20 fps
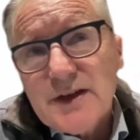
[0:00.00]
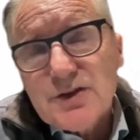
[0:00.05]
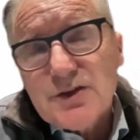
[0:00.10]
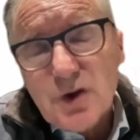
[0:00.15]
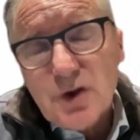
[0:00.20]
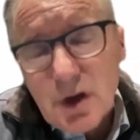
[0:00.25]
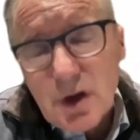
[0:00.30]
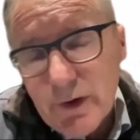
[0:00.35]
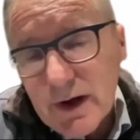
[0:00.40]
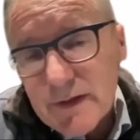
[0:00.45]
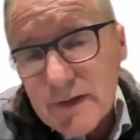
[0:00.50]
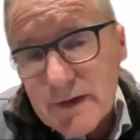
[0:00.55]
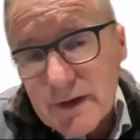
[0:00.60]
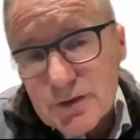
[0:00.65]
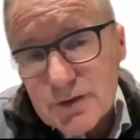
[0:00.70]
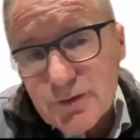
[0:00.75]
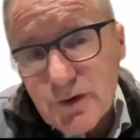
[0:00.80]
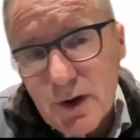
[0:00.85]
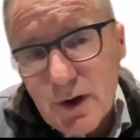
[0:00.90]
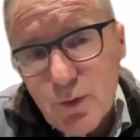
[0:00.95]
they're tolerating their
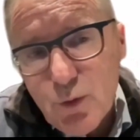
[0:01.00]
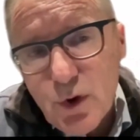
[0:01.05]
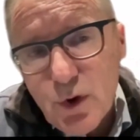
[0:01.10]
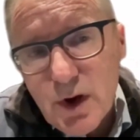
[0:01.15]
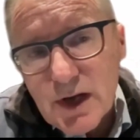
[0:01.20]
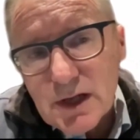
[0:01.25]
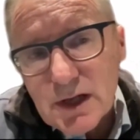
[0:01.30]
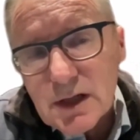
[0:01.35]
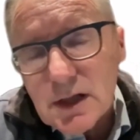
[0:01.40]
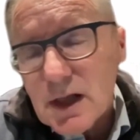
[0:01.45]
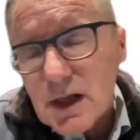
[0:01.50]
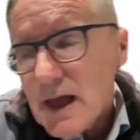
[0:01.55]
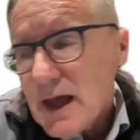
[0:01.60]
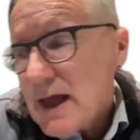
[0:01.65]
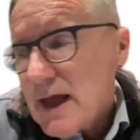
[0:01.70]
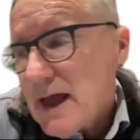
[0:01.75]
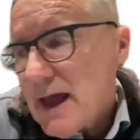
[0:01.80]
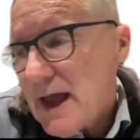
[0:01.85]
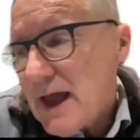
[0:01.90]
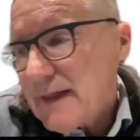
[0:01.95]
drug well,
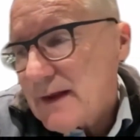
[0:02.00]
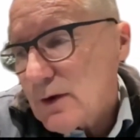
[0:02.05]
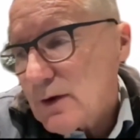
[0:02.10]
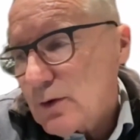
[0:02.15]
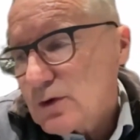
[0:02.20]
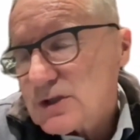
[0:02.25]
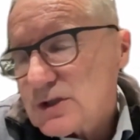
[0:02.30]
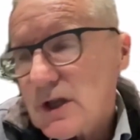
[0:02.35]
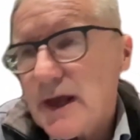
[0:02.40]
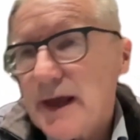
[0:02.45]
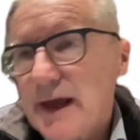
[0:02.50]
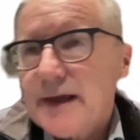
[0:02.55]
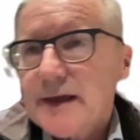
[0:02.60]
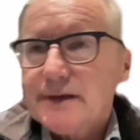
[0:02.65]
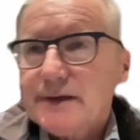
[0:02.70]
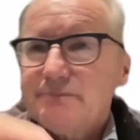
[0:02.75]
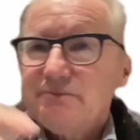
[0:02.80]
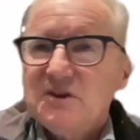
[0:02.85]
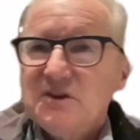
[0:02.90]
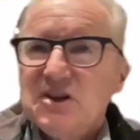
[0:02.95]
and it looks like
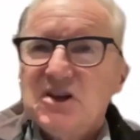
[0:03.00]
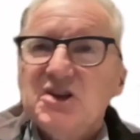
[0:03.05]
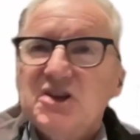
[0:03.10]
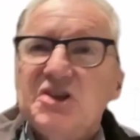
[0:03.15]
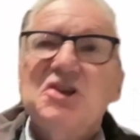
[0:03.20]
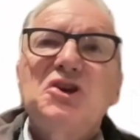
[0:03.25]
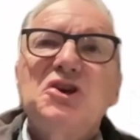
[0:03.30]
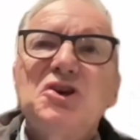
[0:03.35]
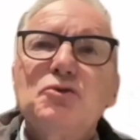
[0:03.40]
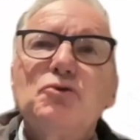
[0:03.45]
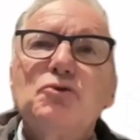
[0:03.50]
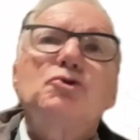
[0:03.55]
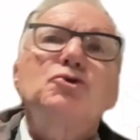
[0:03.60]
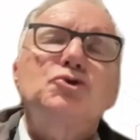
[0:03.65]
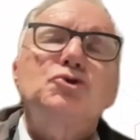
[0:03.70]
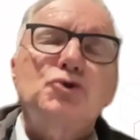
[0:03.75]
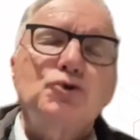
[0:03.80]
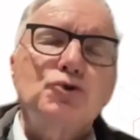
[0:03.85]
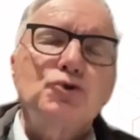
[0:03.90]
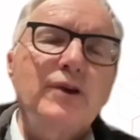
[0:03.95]
in a year or
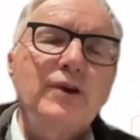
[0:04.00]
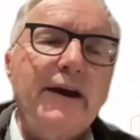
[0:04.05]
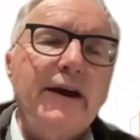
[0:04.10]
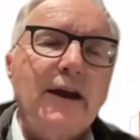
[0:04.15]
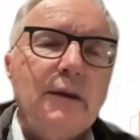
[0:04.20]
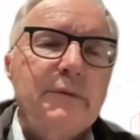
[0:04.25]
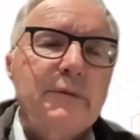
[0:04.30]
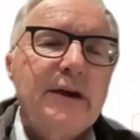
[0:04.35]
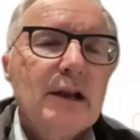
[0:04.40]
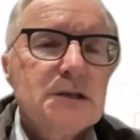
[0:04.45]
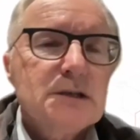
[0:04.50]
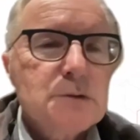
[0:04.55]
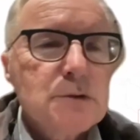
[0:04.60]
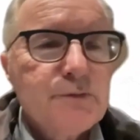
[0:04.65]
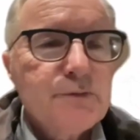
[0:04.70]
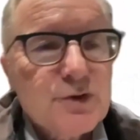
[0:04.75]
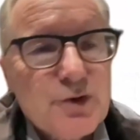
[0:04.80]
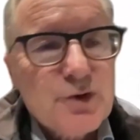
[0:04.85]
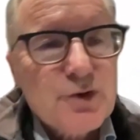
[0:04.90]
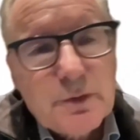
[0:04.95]
two they're going to be eligible
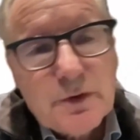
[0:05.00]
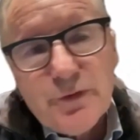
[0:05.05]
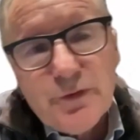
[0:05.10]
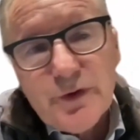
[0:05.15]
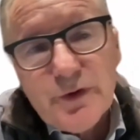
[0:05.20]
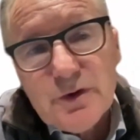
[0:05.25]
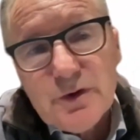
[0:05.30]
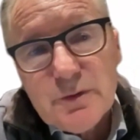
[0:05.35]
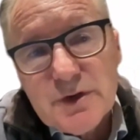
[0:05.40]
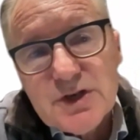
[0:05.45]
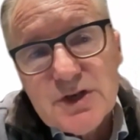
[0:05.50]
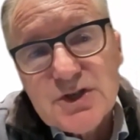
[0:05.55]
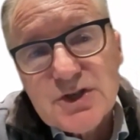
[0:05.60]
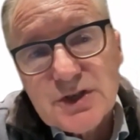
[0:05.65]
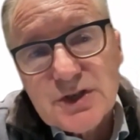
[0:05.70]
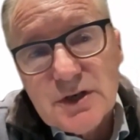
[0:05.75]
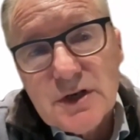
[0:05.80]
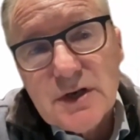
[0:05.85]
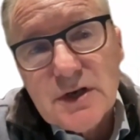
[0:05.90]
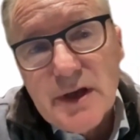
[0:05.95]
for treatment-free
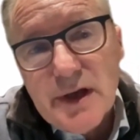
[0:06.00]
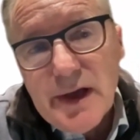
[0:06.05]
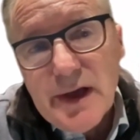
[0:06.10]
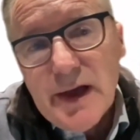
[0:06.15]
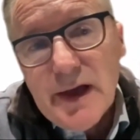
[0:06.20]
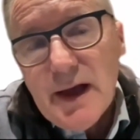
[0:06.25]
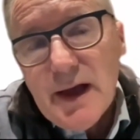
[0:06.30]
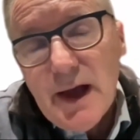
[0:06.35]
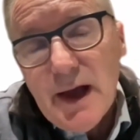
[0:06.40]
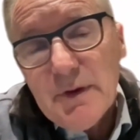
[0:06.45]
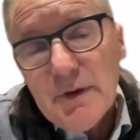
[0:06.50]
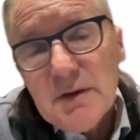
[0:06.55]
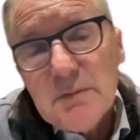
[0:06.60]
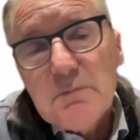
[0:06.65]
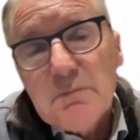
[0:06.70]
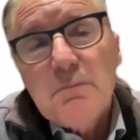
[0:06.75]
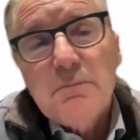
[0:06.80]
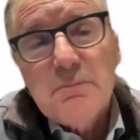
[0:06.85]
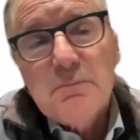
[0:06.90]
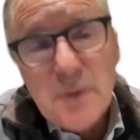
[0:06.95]
remission, I
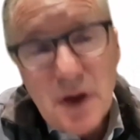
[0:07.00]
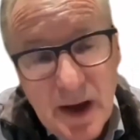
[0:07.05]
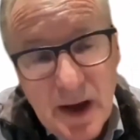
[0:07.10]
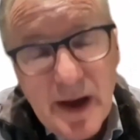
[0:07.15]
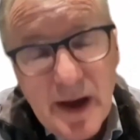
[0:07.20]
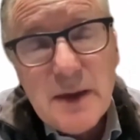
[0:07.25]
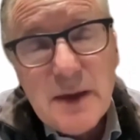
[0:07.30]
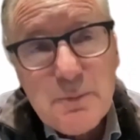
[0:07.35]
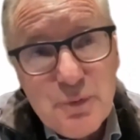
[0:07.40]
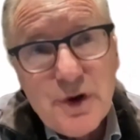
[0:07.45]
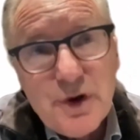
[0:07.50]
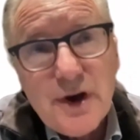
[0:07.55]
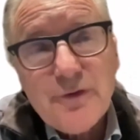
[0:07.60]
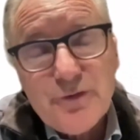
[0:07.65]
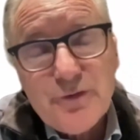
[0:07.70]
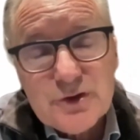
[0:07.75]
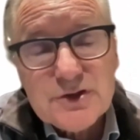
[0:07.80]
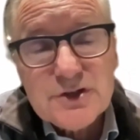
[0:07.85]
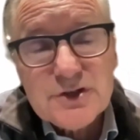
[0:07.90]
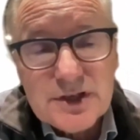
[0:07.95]
mean, my
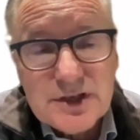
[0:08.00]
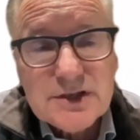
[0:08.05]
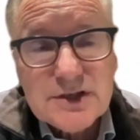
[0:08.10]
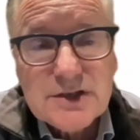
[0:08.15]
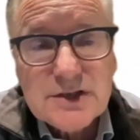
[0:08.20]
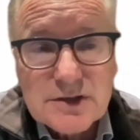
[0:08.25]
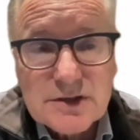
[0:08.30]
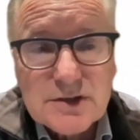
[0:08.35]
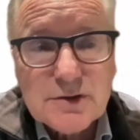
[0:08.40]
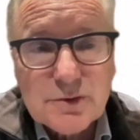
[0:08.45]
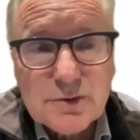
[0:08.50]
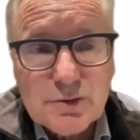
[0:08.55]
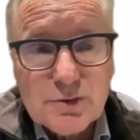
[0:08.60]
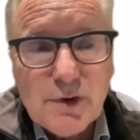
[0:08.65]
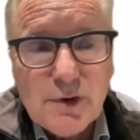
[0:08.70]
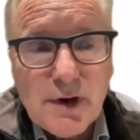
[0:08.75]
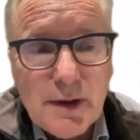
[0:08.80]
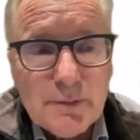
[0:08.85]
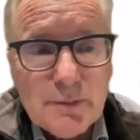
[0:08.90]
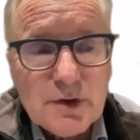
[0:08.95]
preference is
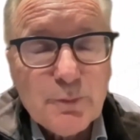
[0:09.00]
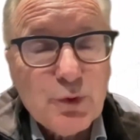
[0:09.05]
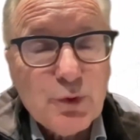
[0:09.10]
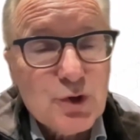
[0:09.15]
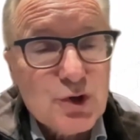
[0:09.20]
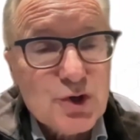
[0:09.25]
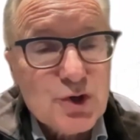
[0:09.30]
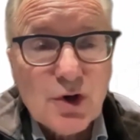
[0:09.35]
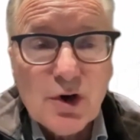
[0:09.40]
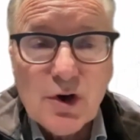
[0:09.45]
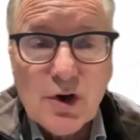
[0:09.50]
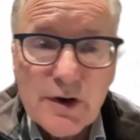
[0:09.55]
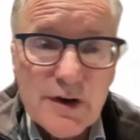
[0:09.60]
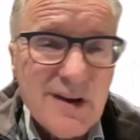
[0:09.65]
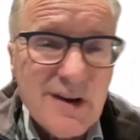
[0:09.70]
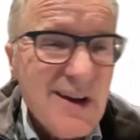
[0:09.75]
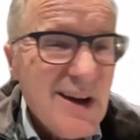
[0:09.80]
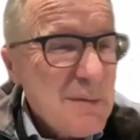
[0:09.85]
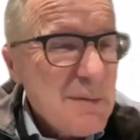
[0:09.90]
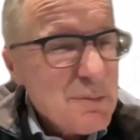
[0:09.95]
to push
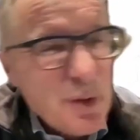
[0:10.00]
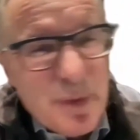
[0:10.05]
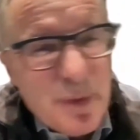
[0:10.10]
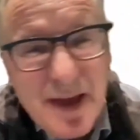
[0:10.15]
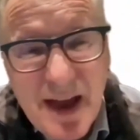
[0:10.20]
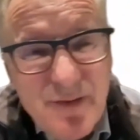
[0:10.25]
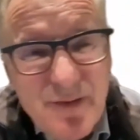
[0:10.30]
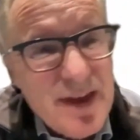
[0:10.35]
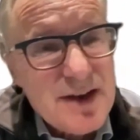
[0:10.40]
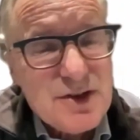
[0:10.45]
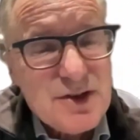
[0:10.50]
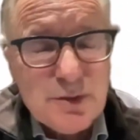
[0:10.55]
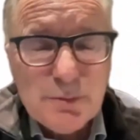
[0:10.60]
on, but we have that